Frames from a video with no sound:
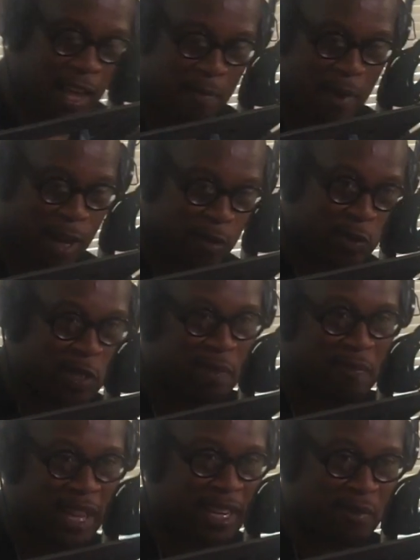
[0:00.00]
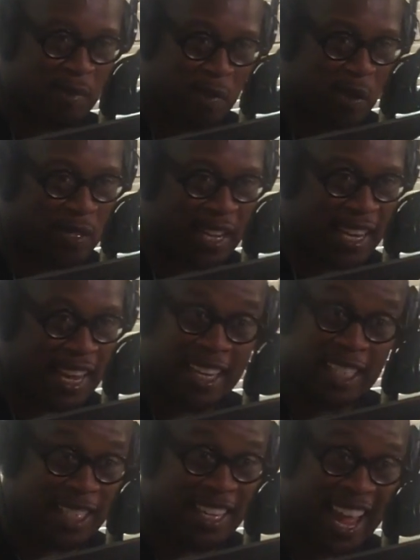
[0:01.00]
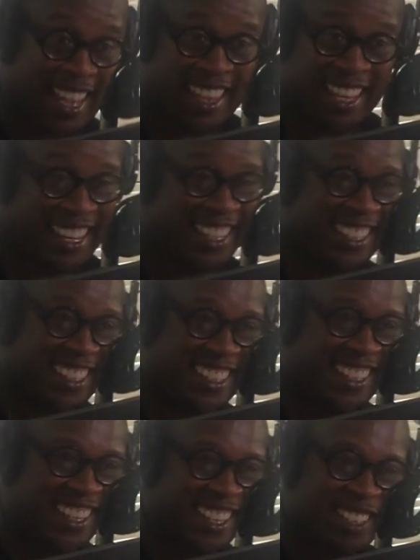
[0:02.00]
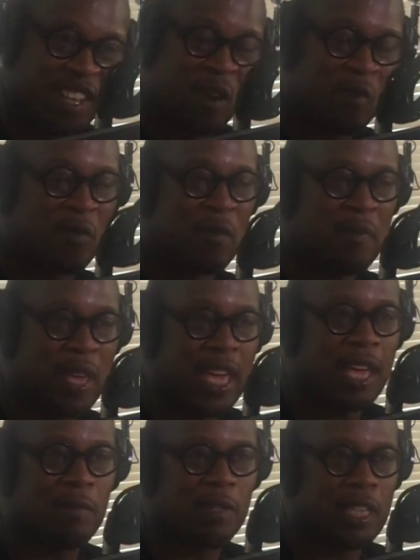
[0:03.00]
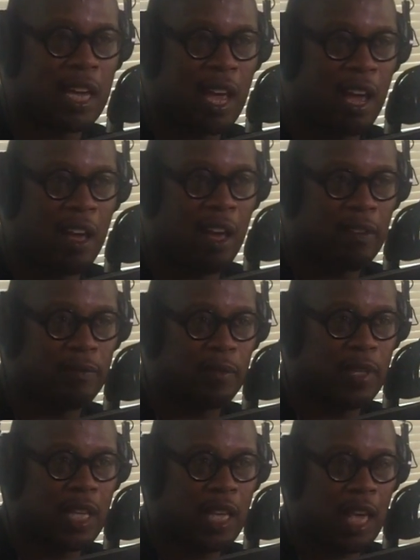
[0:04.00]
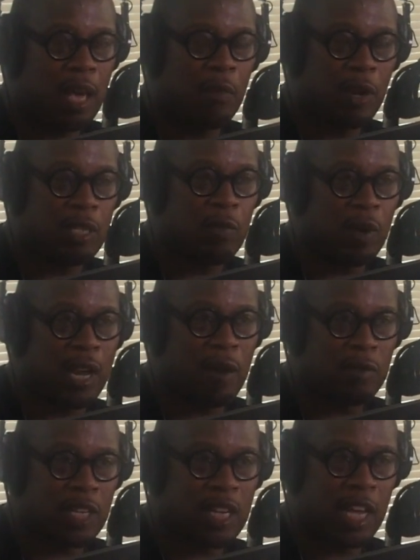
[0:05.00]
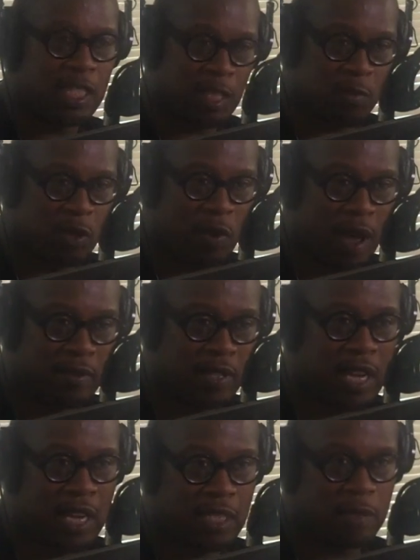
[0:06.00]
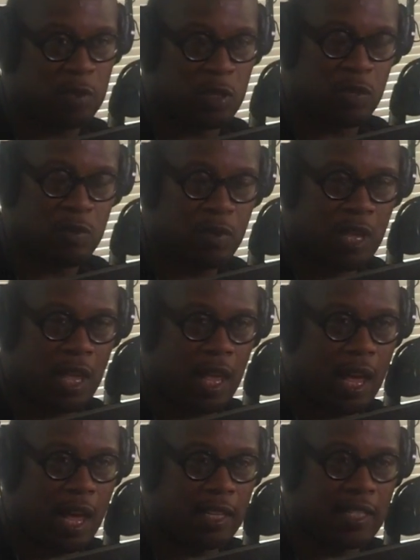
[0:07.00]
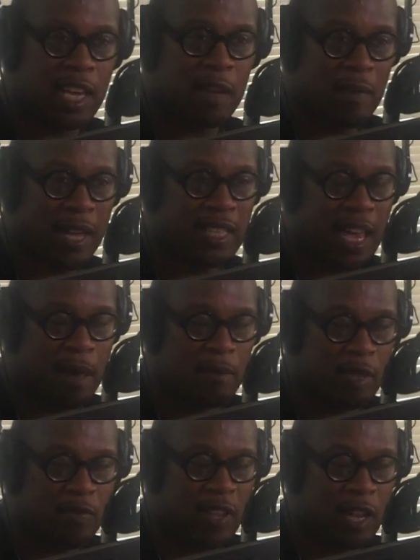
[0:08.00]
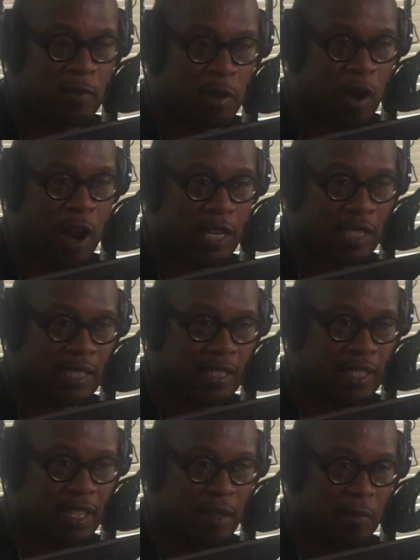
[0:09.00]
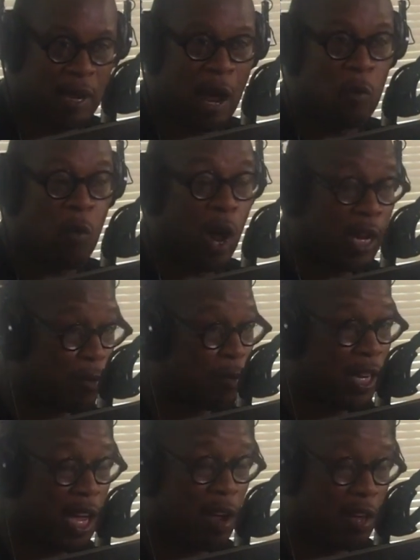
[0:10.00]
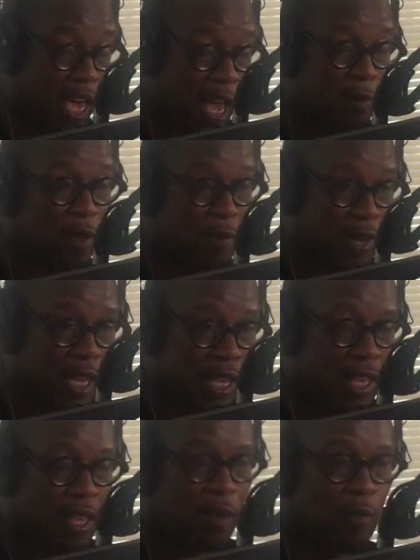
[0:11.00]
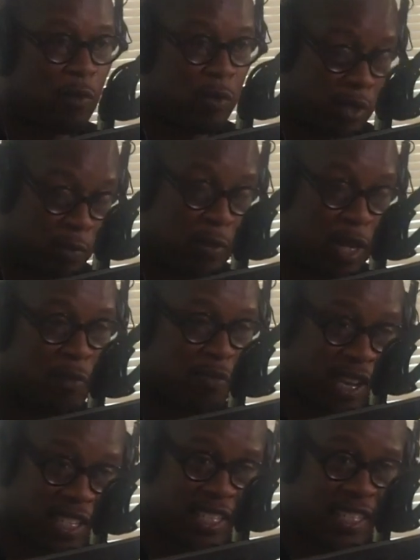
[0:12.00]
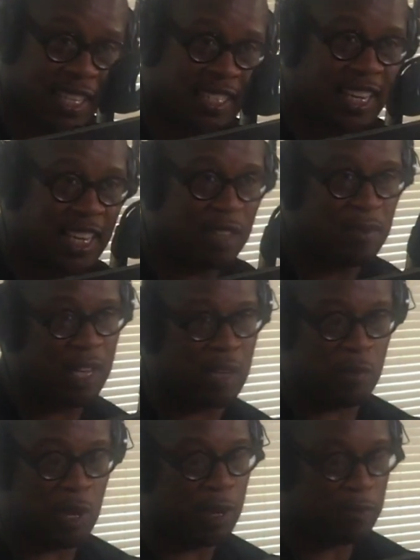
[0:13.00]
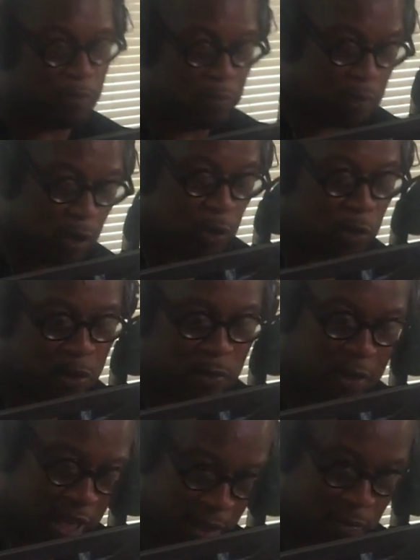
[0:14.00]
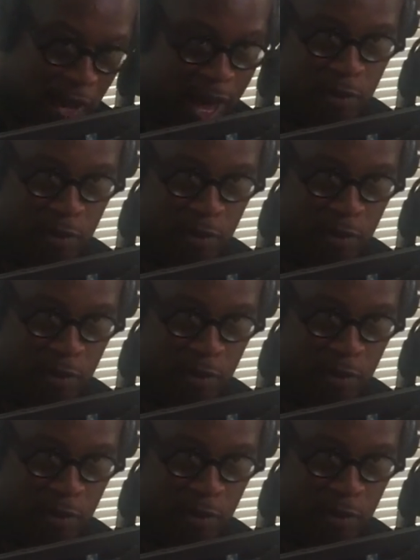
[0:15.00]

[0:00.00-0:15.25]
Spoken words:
about losing money with Motown. I just got there. So for me, it was it wasn't what I was accustomed to. I was accustomed to taking my time and developing artists. But I wanted, when they came to me to be the president, they said to me, "We're going to build you the biggest